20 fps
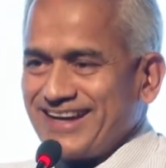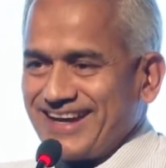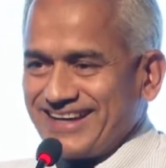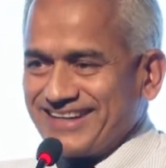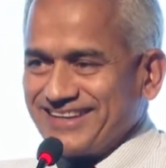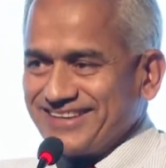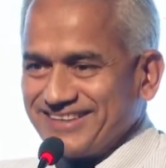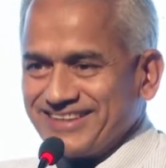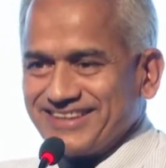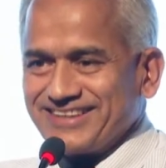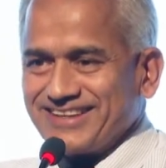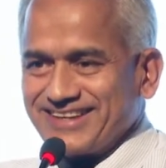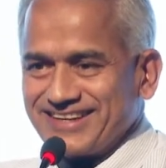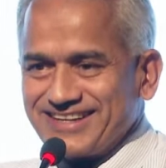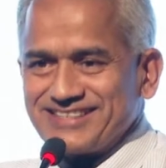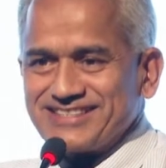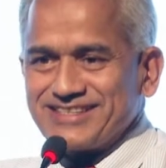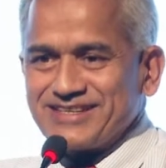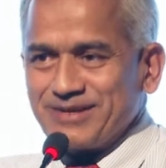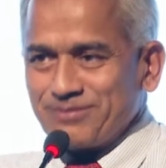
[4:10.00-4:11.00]
I don't think there
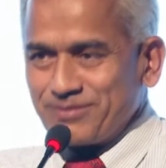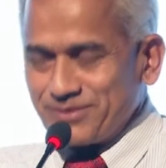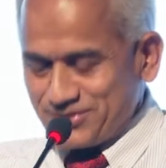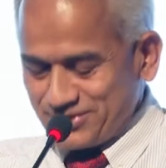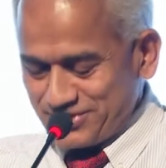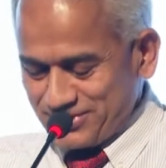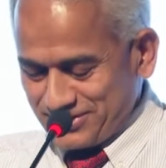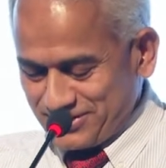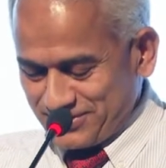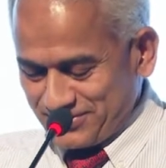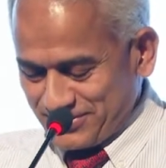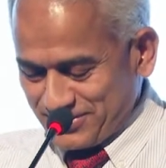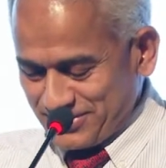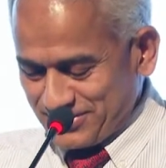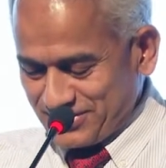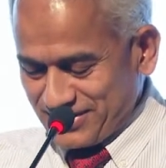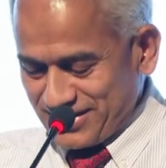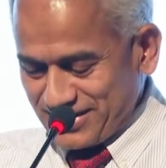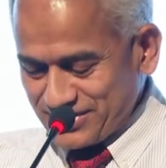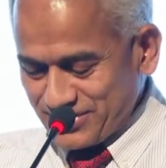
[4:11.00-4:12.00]
is an opportunity for you
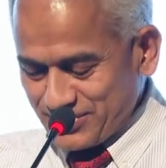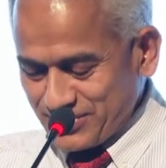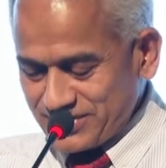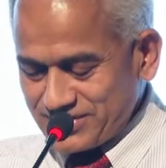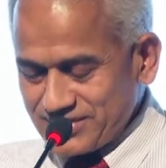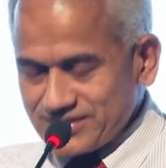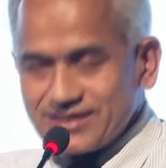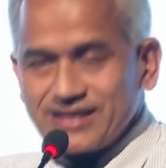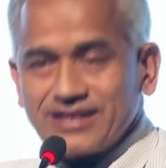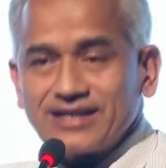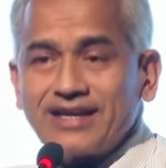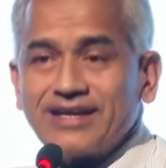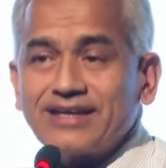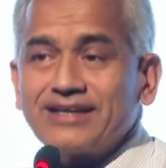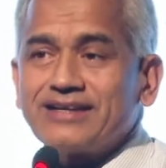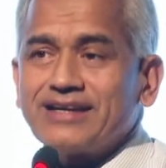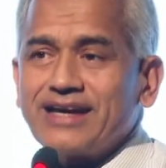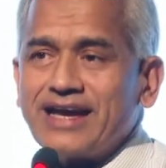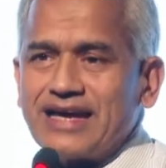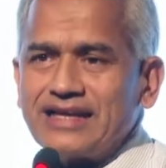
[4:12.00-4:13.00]
to ask questions. I
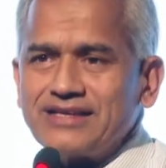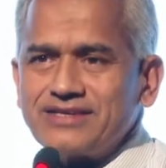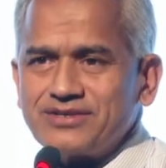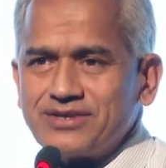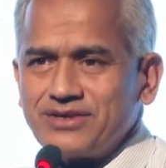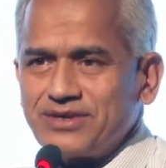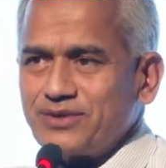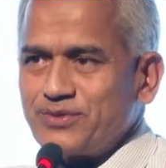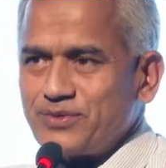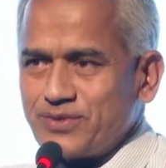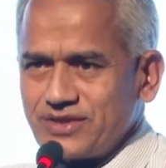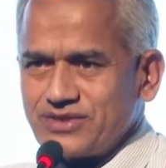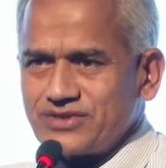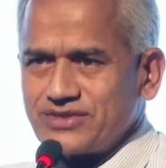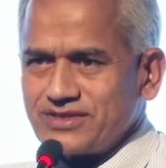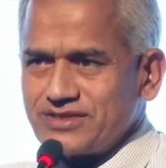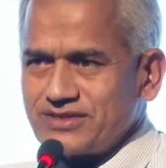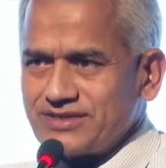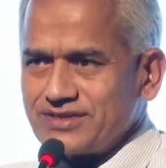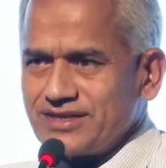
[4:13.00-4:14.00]
like answering
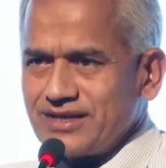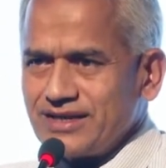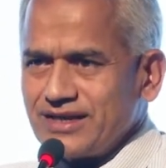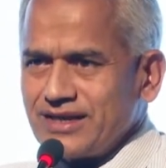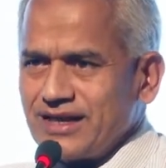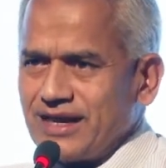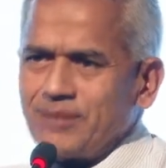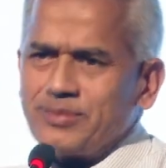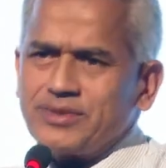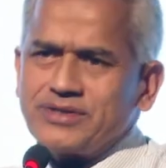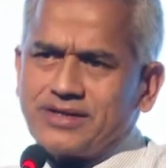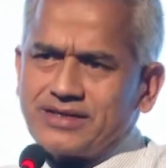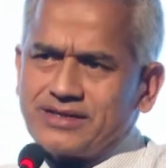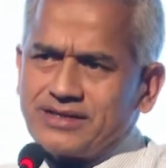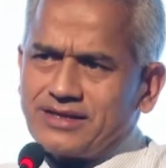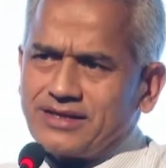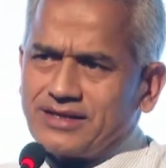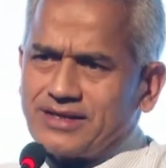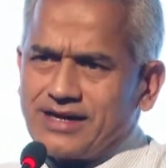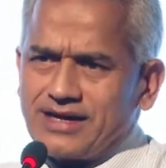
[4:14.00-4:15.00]
questions. I'm a
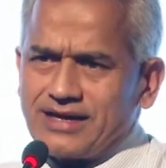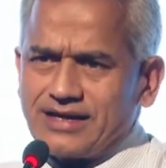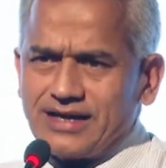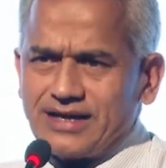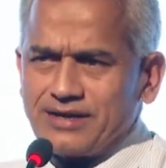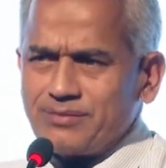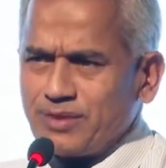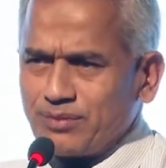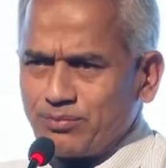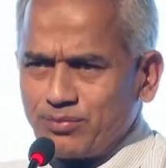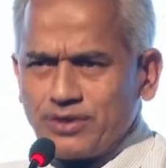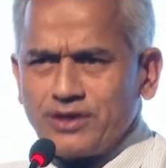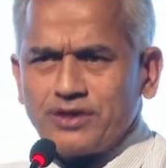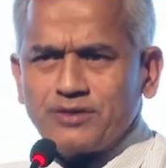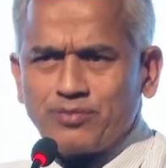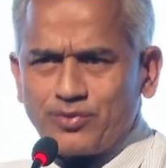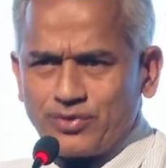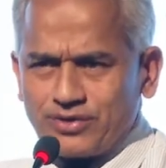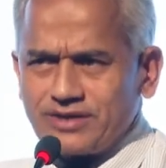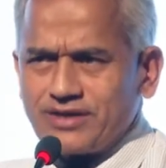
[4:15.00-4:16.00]
technical guy. I am a
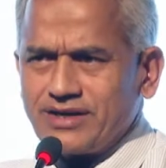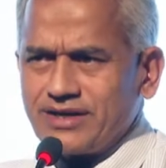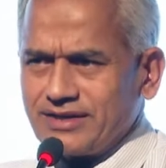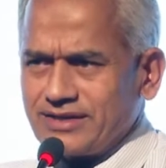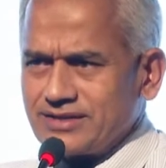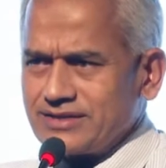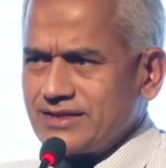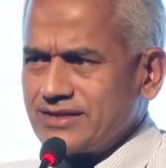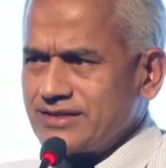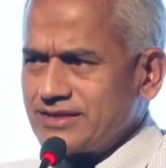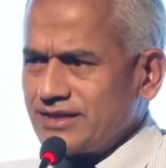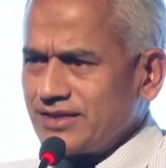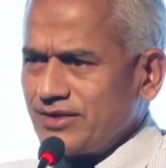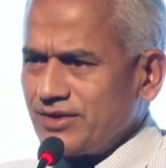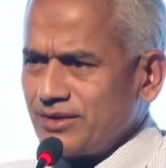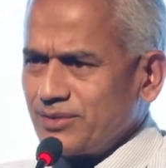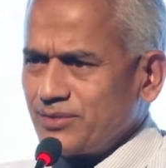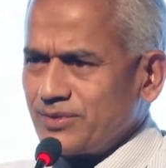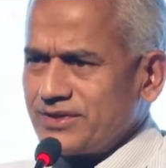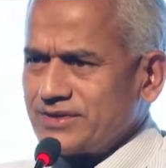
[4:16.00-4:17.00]
bullet point guy, as I say
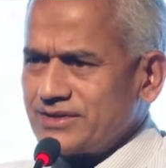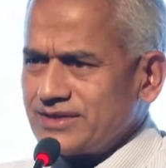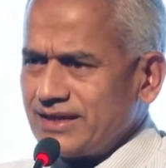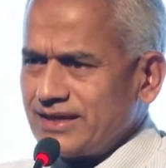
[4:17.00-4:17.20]
always.